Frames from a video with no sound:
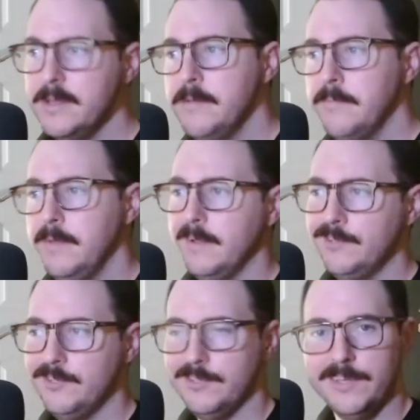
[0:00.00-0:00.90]
But yeah,
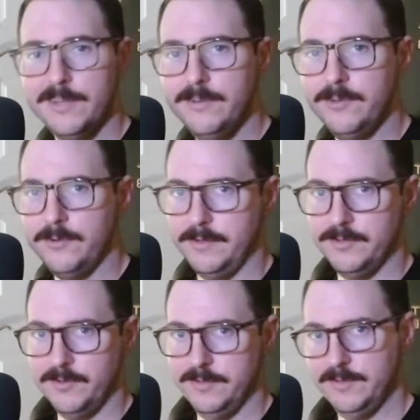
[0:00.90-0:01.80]
let's just get into it.
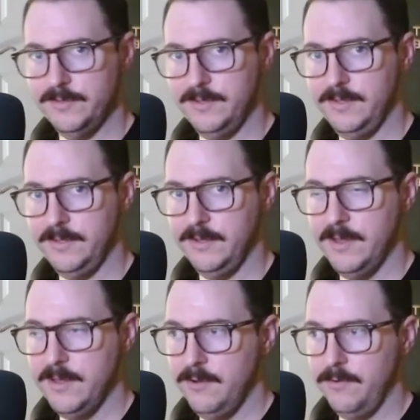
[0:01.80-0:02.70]
So this is the
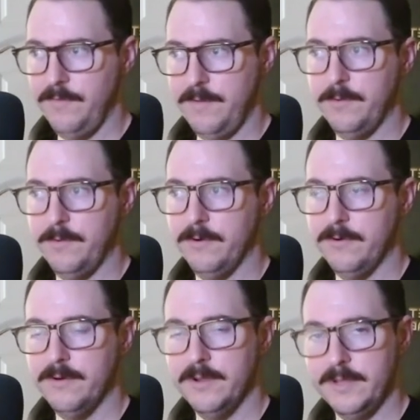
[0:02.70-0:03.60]
November
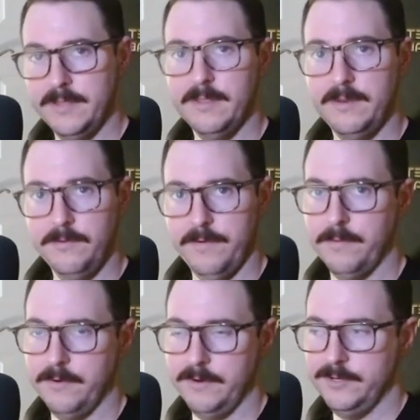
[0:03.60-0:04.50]

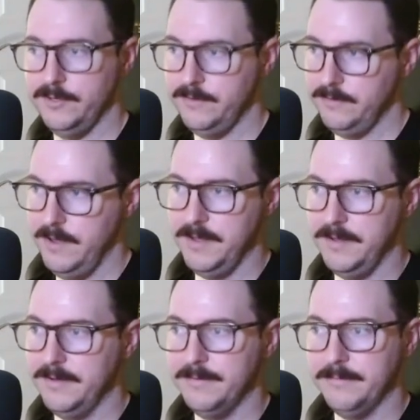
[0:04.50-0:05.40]
edition.
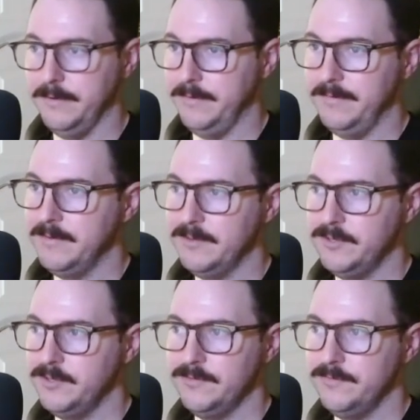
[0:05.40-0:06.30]
Going to
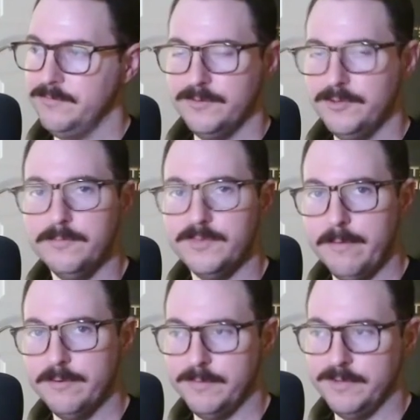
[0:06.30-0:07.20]
soup
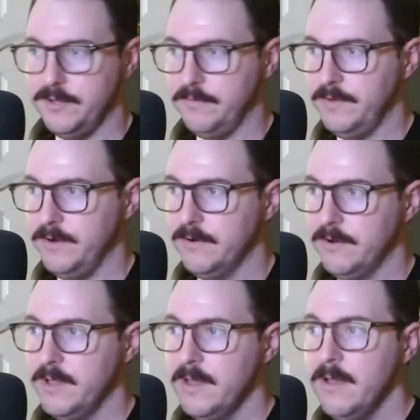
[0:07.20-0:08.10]
sandwich myself here.
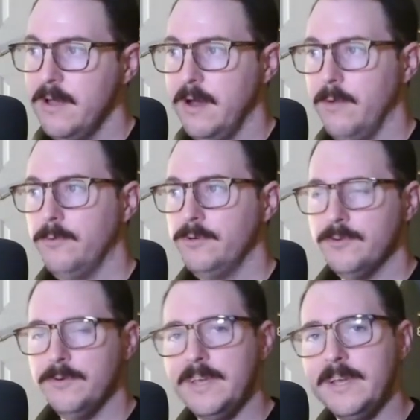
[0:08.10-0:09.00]
We're just
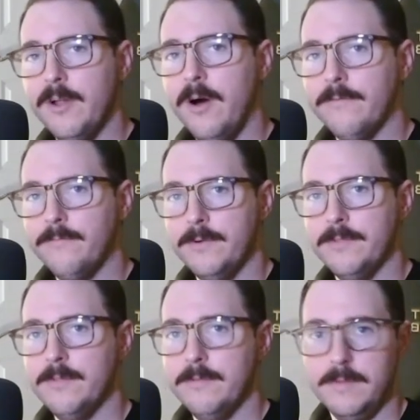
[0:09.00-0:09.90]
going to kick it off with
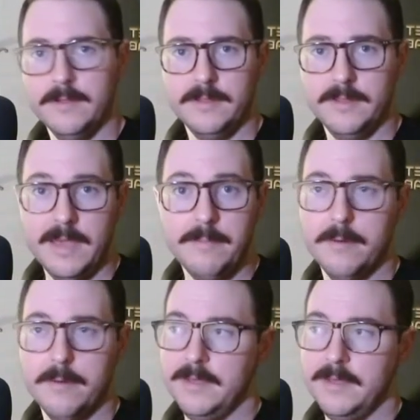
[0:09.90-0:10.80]
immediately the game
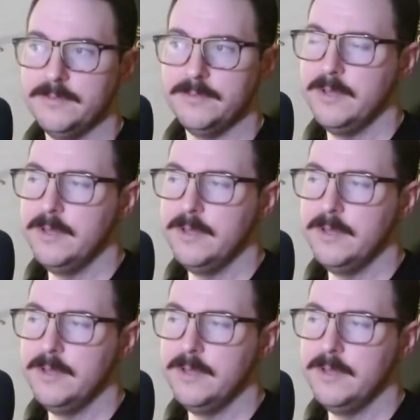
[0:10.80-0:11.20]
updates.